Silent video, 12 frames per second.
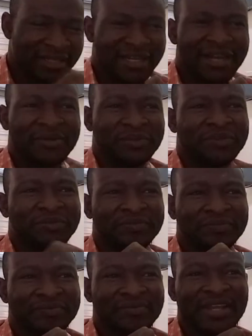Now,
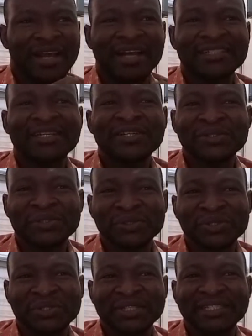axial
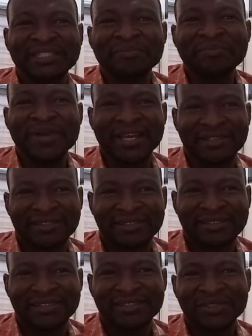resolution is the
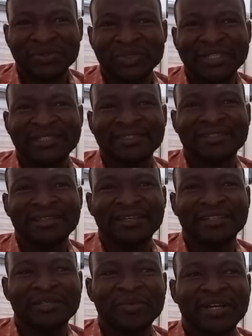best with
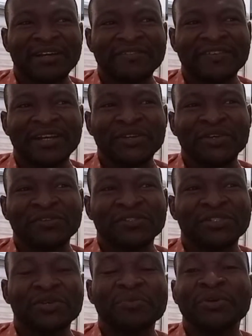a typical value of
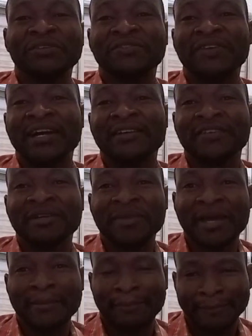0.5
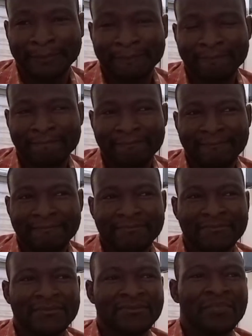mm.
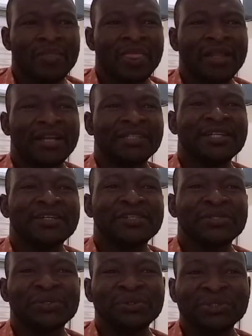Lateral
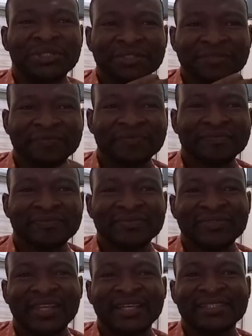resolution
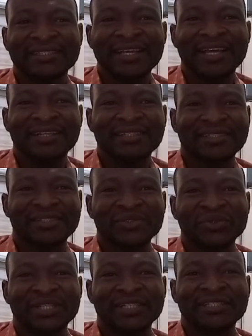is next
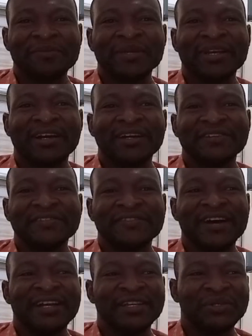with a typical
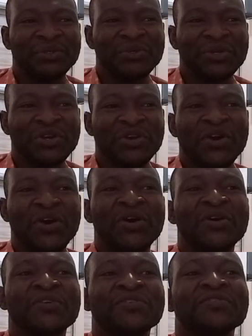value
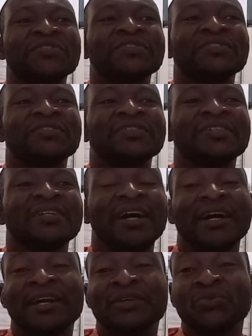of
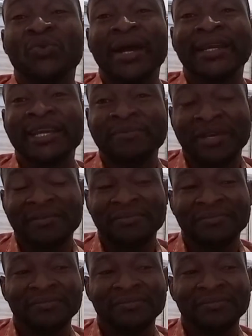around 1 mm,